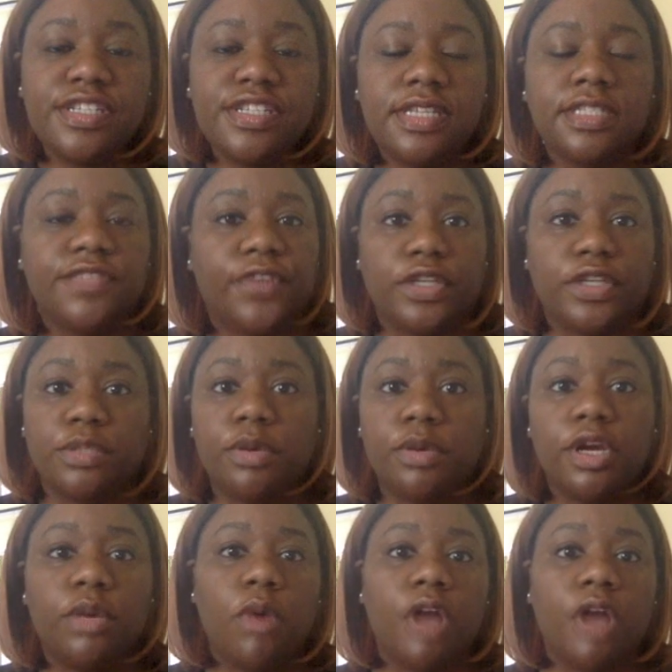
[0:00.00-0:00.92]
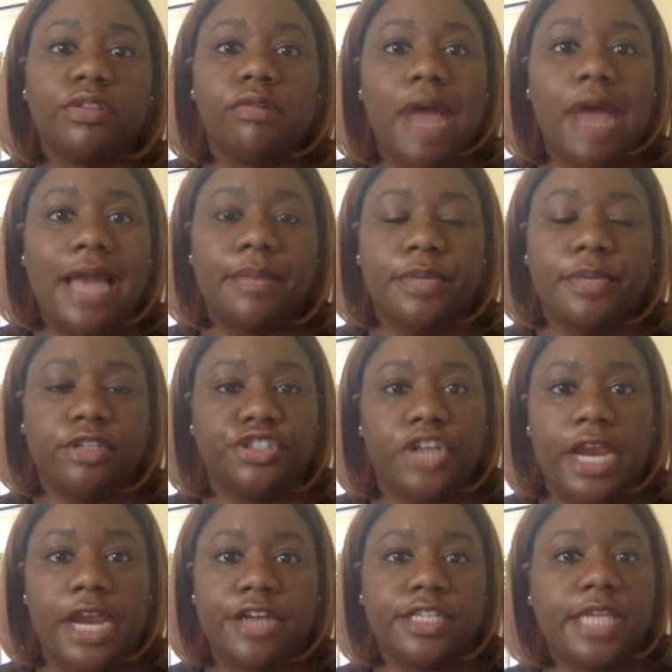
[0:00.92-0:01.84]
things first, we're going to walk through how to build your
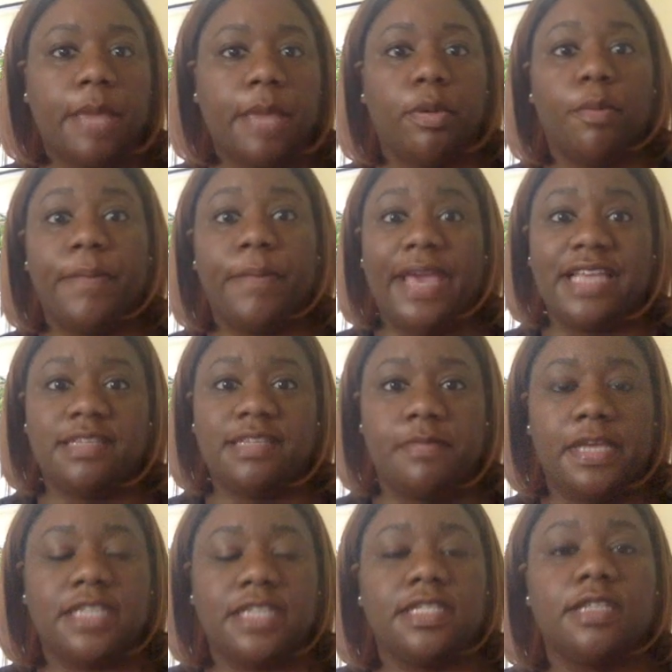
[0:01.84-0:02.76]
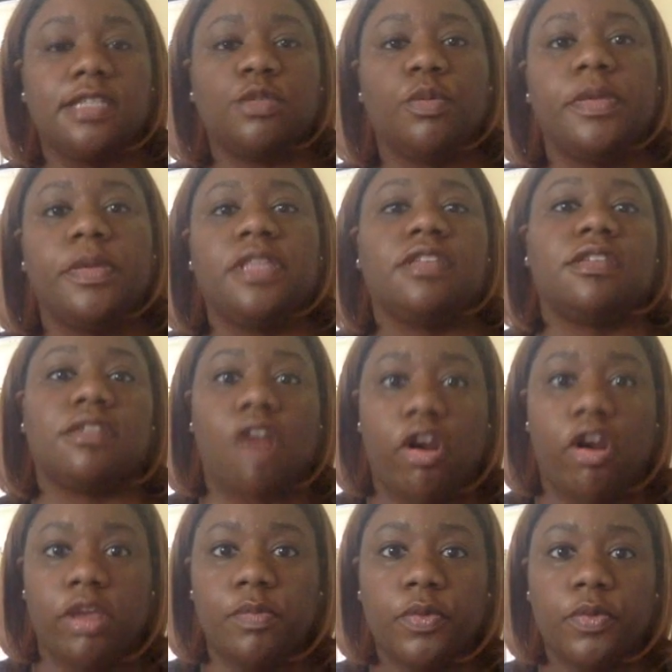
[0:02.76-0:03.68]
Airtable base because this will be the
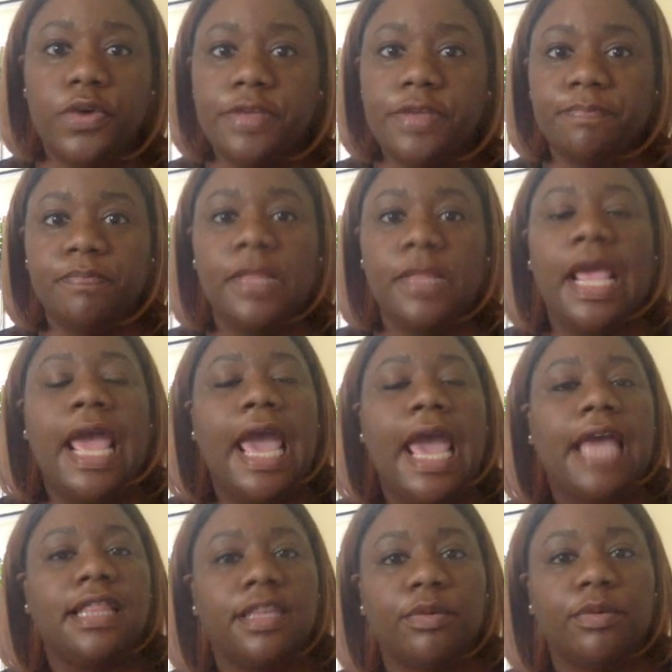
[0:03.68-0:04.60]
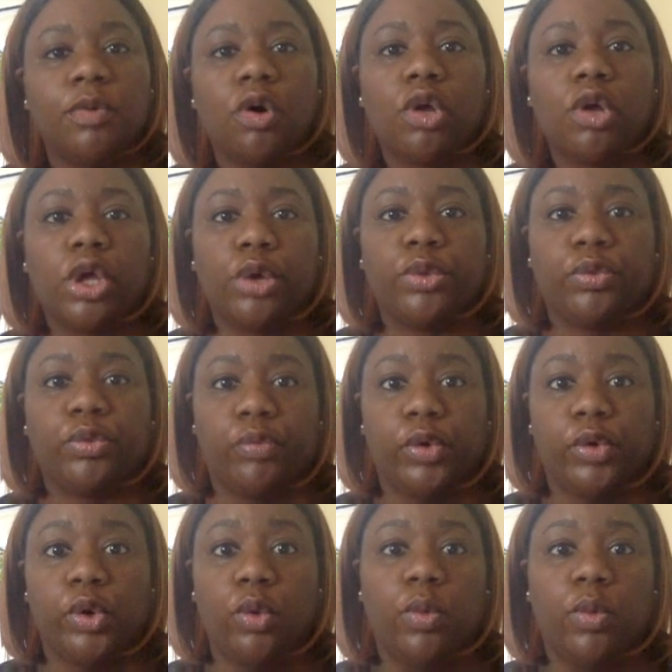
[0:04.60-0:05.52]
starting point, and then we'll go
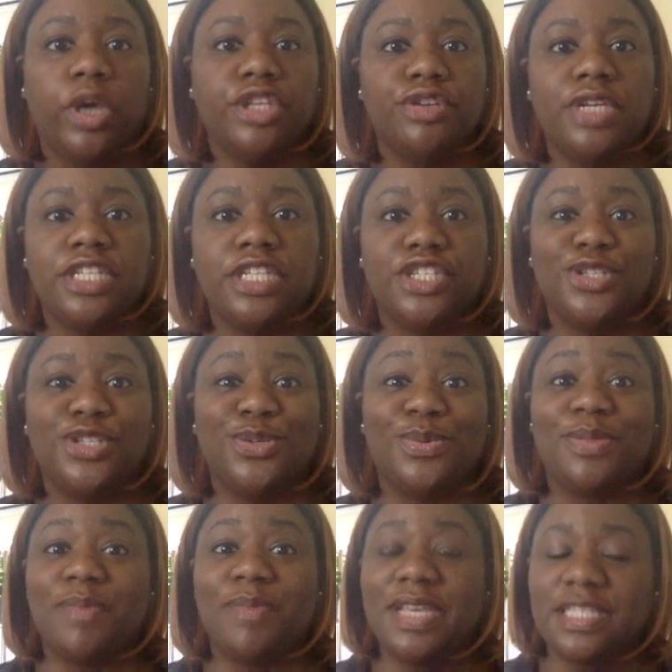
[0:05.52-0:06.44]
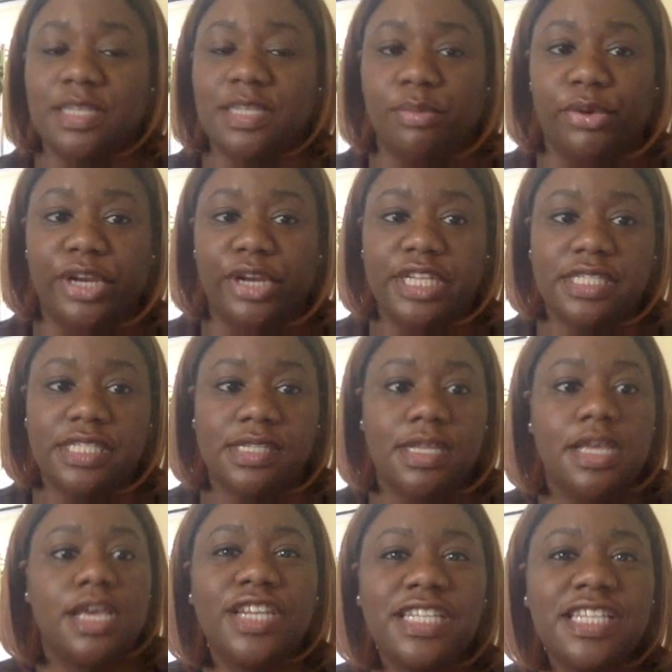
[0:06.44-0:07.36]
through what you need to do with Pixiebrix.
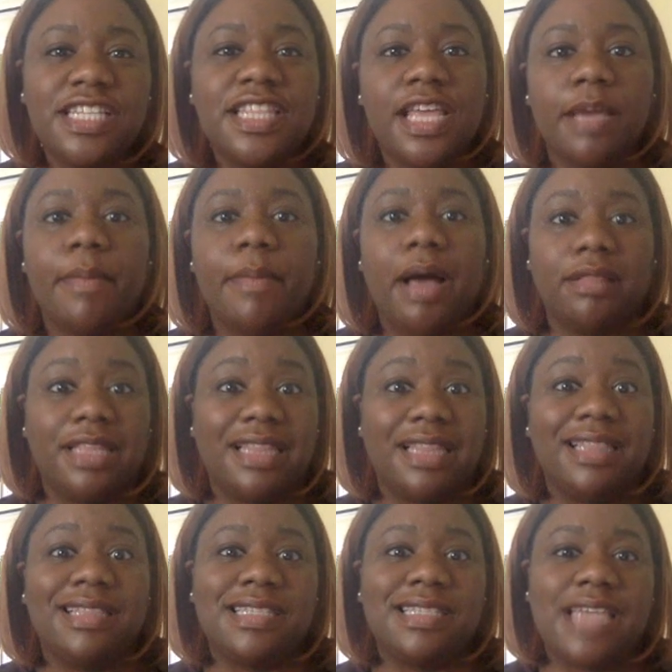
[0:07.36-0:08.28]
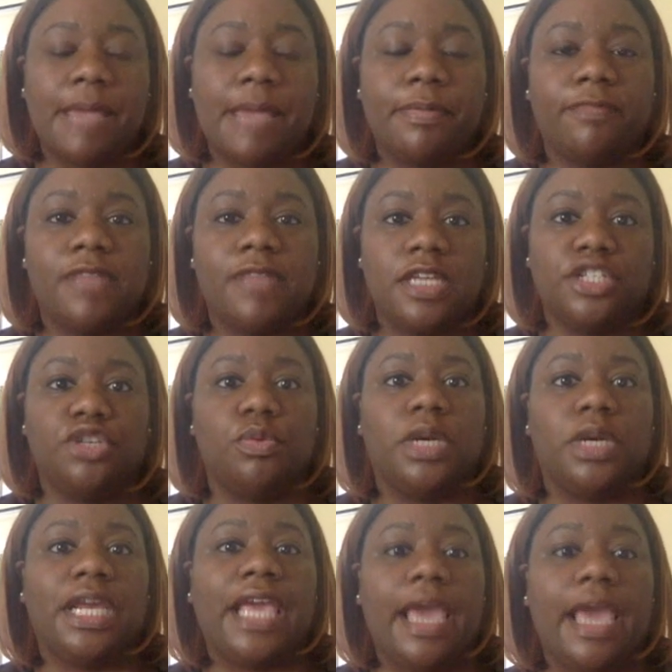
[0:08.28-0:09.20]
You need to think about the type of things you want
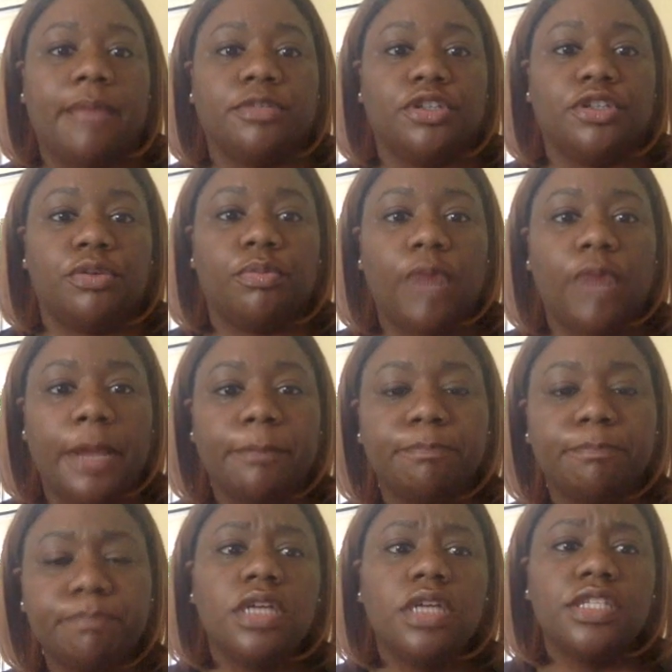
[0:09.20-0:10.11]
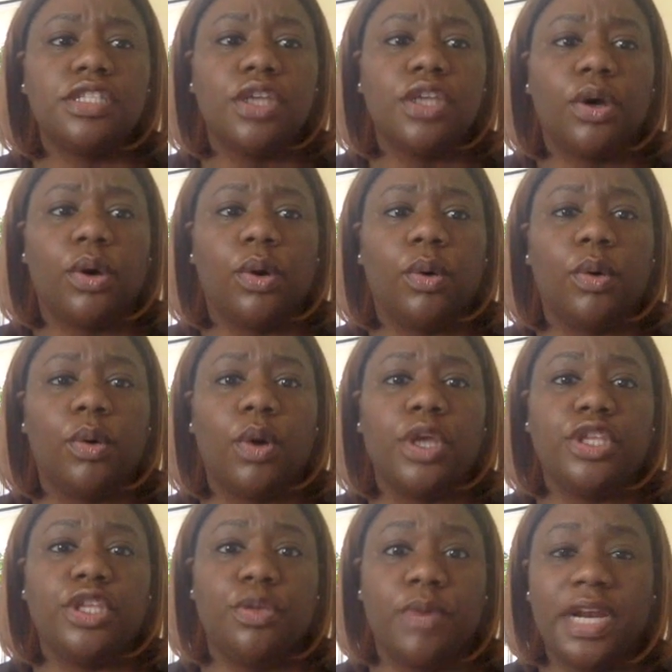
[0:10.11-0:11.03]
to capture, right? So
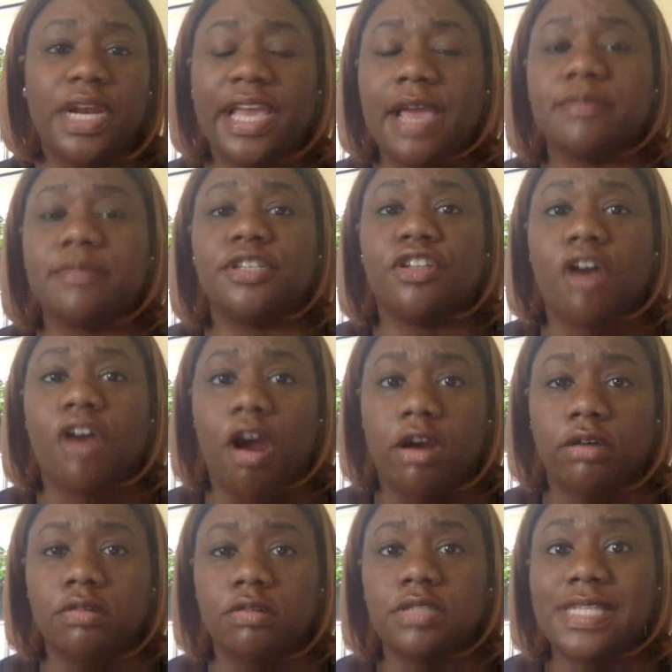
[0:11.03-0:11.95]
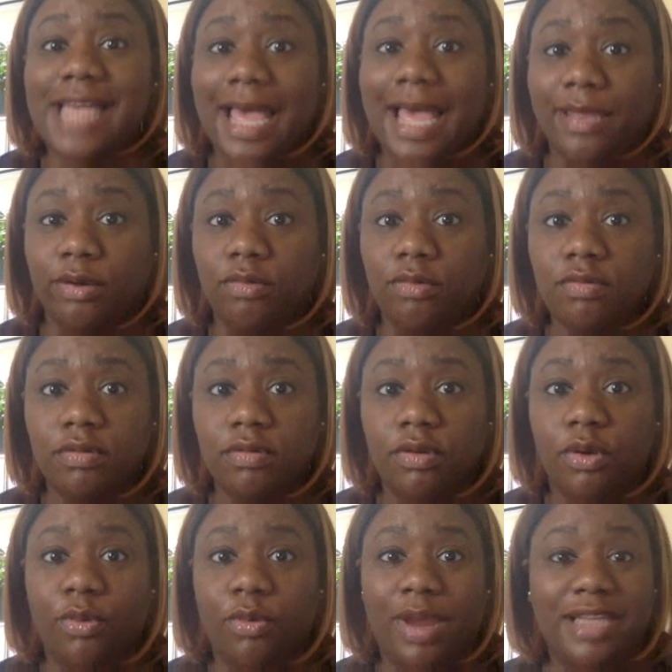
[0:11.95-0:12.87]
you want to capture the article title,
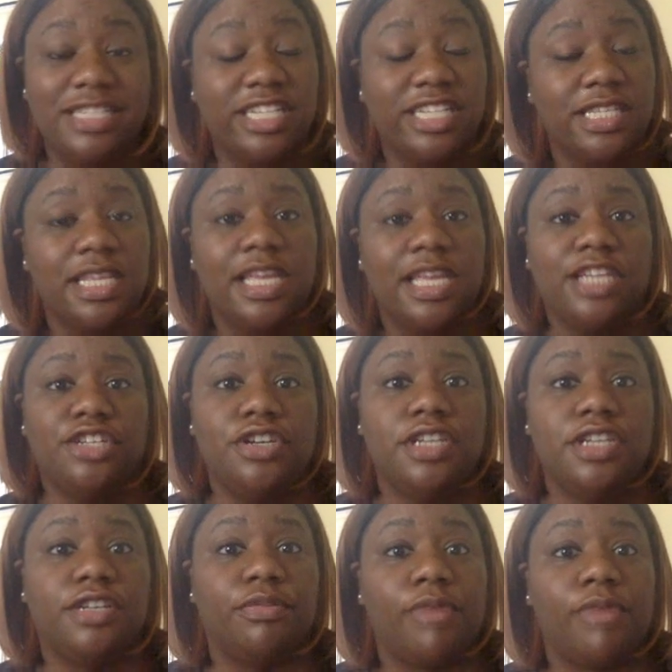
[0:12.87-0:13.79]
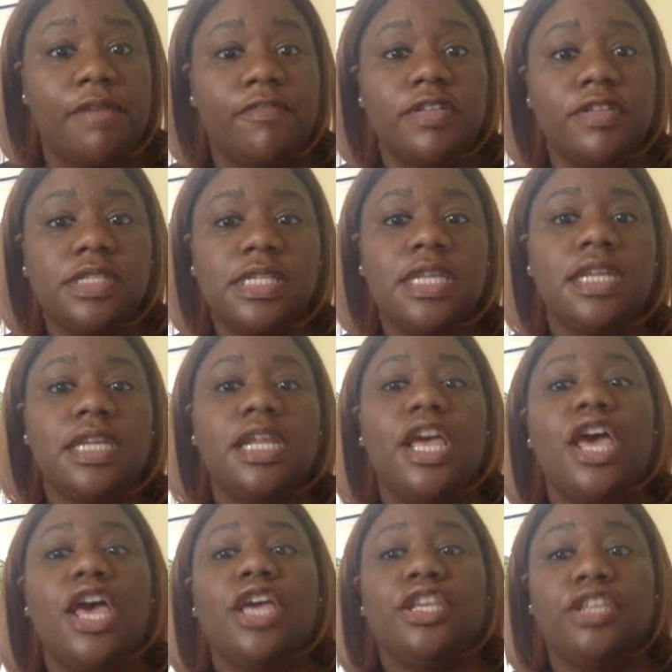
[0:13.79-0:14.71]
right? Just in case you need to reference it.
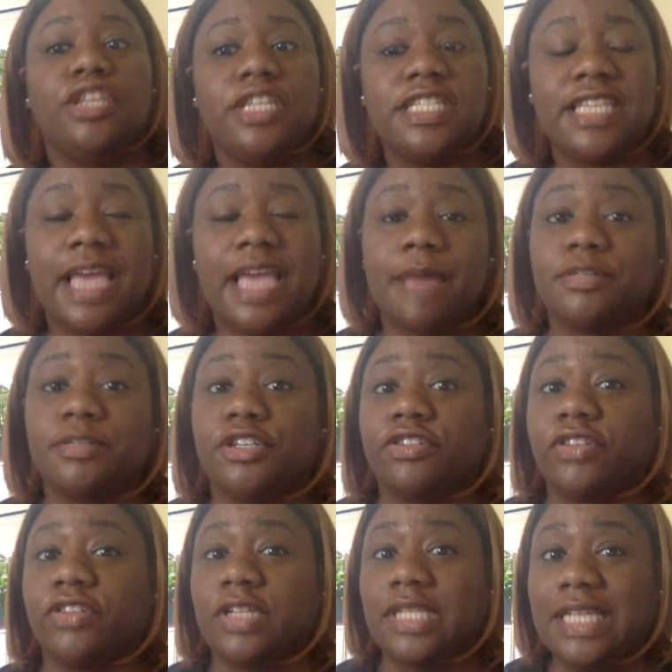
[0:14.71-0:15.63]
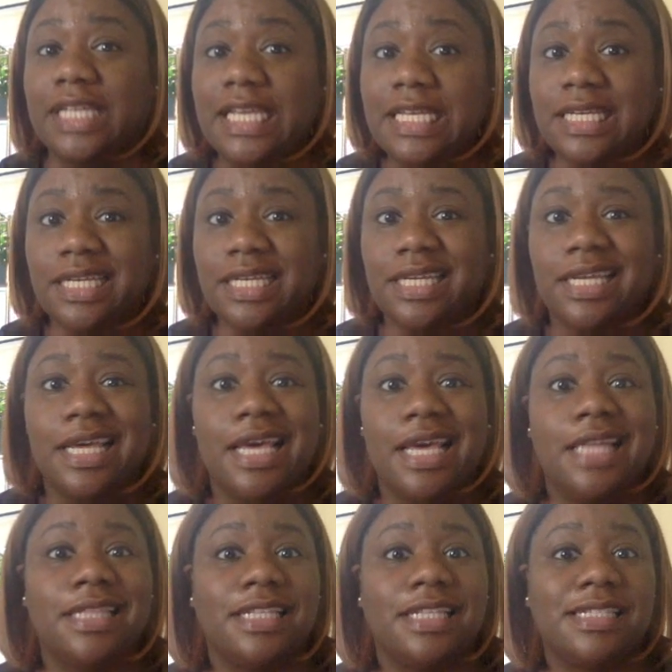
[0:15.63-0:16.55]
You need to capture the link,
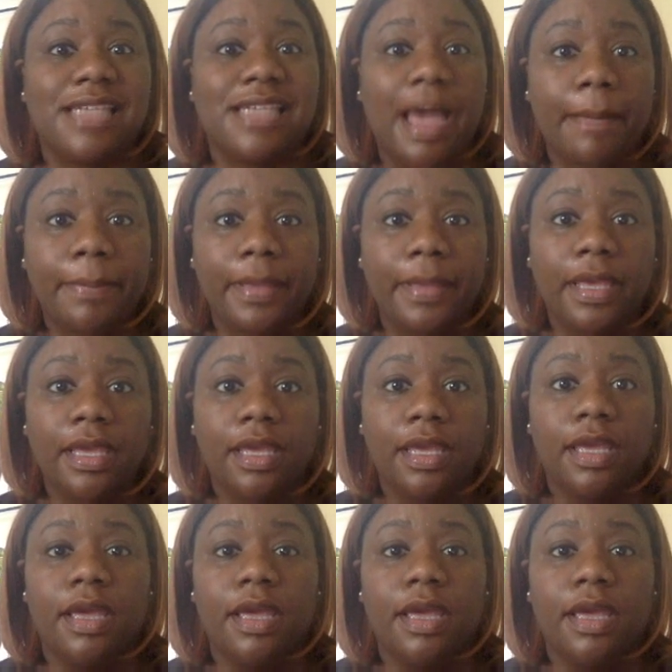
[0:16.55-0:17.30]
the topic,